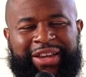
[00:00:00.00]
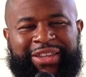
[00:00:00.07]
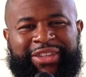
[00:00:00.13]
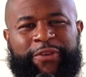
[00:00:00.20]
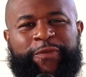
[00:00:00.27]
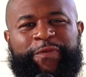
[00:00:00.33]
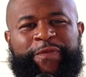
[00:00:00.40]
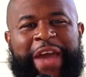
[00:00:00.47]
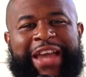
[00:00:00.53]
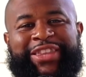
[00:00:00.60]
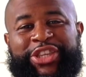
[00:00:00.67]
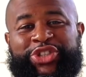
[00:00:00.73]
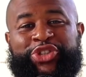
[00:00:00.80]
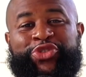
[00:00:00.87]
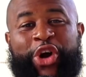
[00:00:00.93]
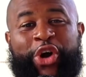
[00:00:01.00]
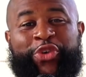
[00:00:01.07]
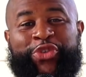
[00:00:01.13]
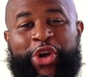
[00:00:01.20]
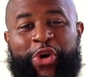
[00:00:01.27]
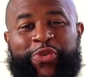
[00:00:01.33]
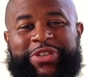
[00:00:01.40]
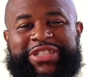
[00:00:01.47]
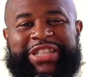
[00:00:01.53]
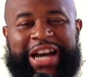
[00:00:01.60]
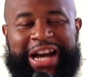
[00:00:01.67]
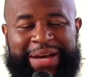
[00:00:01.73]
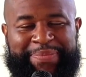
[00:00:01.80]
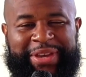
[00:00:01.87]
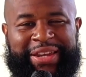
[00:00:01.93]
The fact that you don't know what's
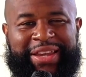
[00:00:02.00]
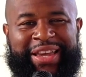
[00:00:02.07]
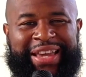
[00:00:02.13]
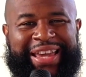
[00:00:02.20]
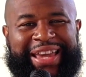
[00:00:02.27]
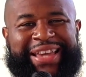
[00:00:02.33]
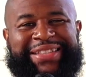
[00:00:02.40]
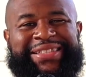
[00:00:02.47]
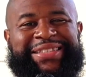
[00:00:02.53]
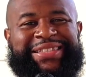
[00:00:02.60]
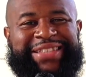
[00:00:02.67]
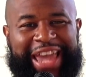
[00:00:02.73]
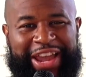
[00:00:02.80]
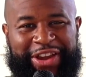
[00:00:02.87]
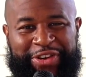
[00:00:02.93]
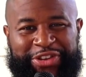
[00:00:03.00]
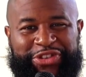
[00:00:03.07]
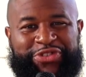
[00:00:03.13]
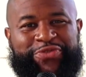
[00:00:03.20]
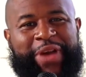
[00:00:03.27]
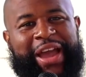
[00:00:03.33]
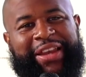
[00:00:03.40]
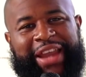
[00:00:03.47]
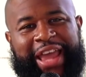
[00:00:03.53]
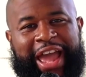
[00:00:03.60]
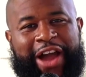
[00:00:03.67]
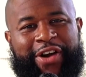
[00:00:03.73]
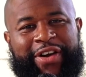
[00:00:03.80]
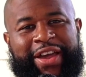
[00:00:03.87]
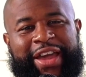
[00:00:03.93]
coming is scaring you right
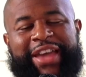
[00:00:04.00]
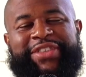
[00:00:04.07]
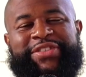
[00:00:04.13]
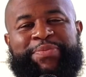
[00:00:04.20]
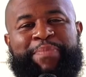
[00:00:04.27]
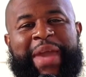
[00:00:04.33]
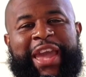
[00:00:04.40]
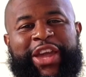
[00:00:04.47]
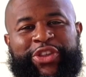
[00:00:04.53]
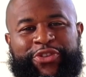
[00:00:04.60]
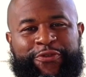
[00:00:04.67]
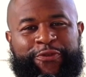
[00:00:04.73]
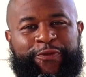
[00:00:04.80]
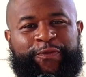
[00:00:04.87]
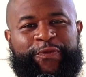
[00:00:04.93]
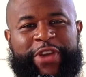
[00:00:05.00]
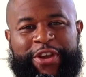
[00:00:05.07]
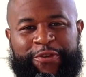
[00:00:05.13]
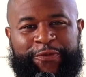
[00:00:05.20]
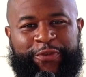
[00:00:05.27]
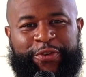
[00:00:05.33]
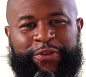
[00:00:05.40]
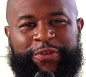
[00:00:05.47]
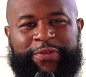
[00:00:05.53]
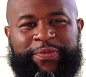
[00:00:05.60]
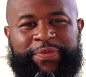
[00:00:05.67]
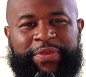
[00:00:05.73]
now. It's making you fearful.